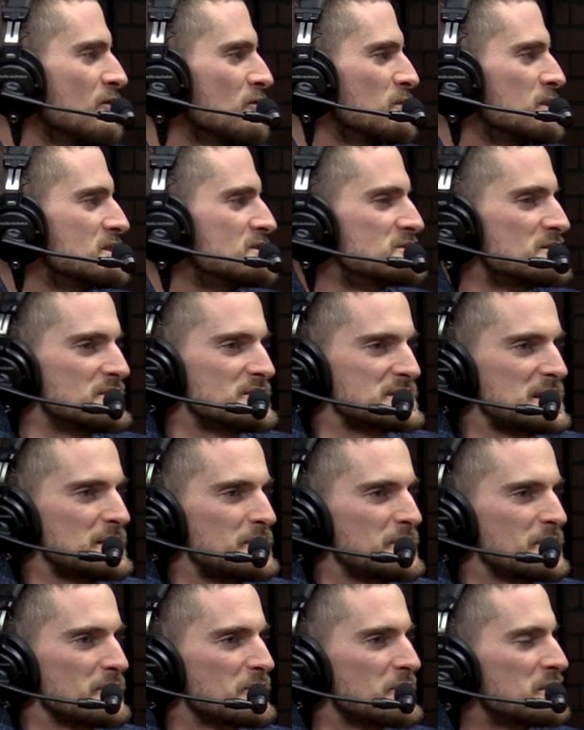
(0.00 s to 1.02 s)
everybody shows
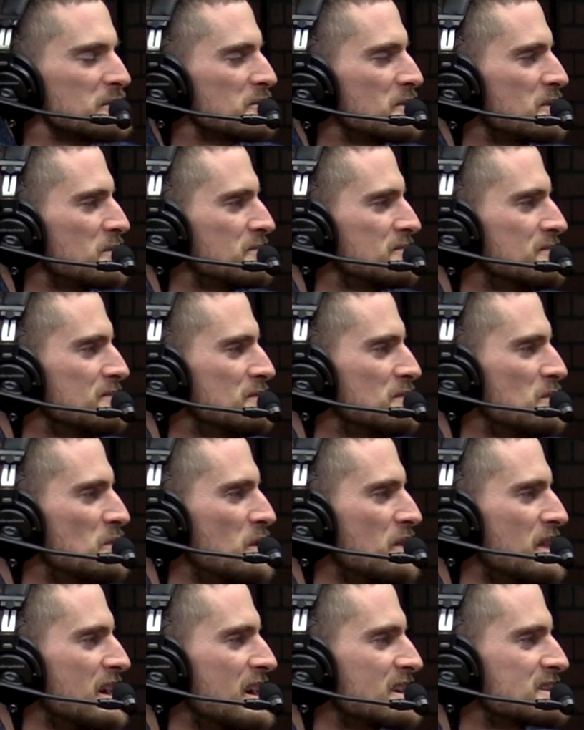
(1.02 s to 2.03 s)
up and they're wondering
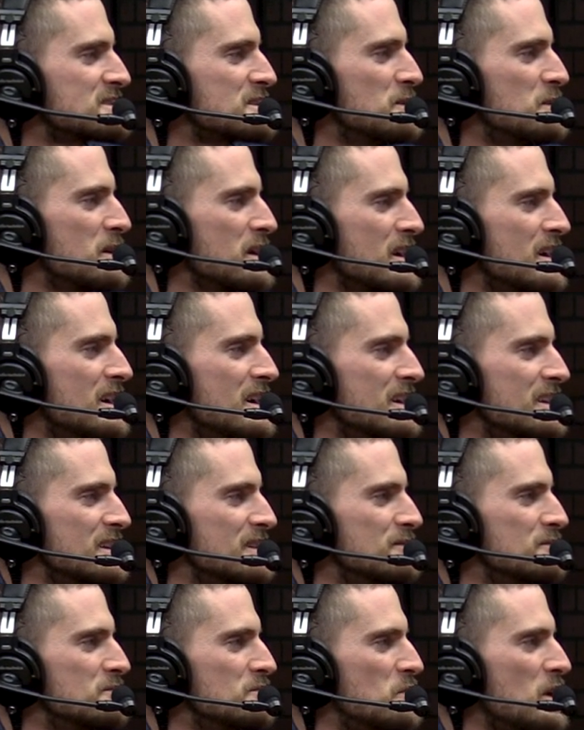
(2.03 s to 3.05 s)
what the heck's going on
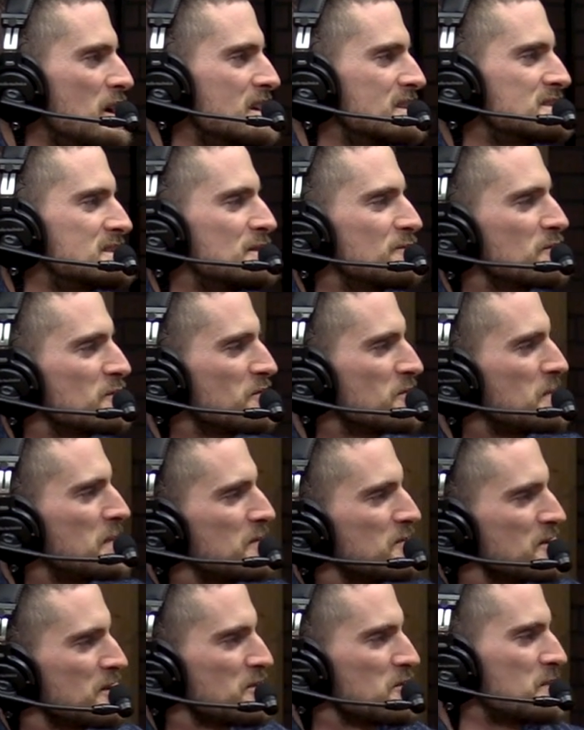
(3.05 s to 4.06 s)
and why it's different from
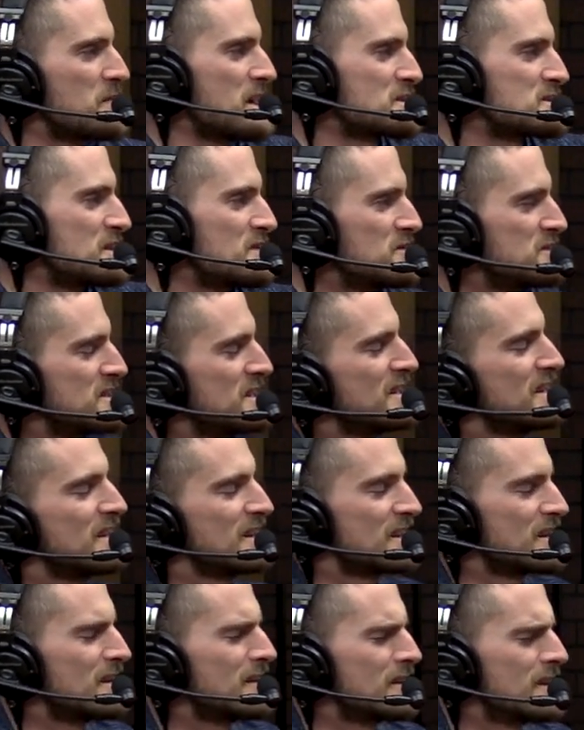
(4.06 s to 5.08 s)
every other match they've attended,
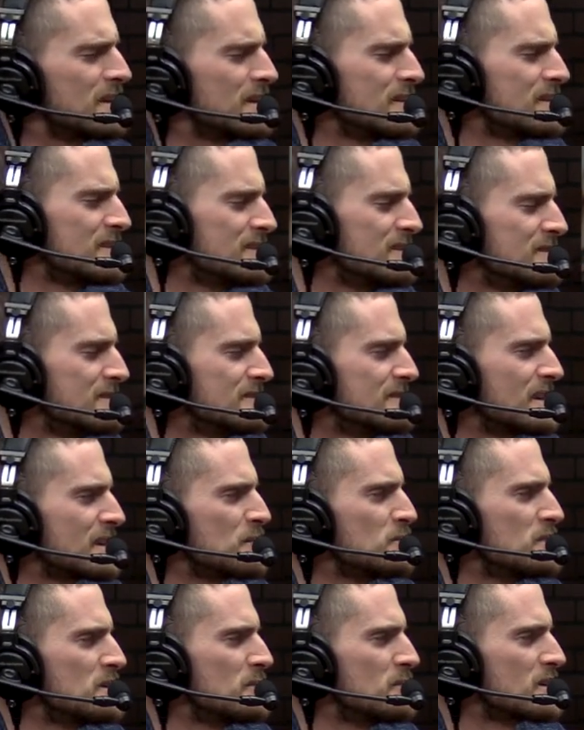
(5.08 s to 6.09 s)
it can get that
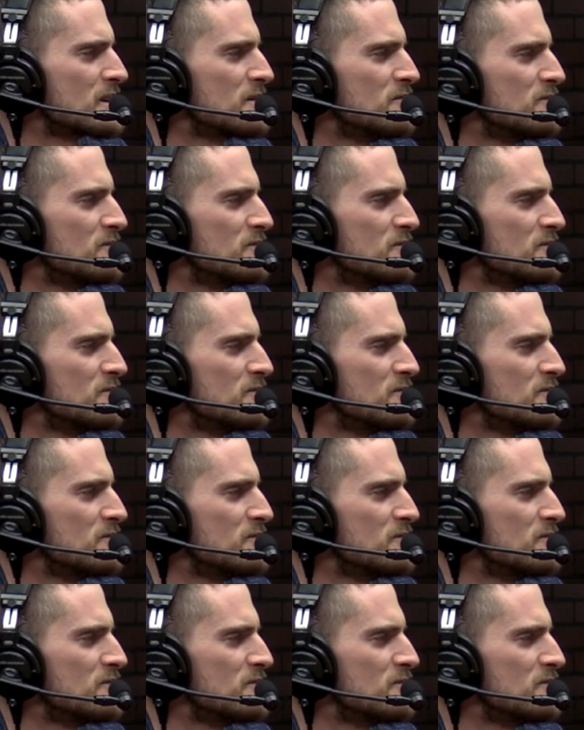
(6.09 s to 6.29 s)
could be a bit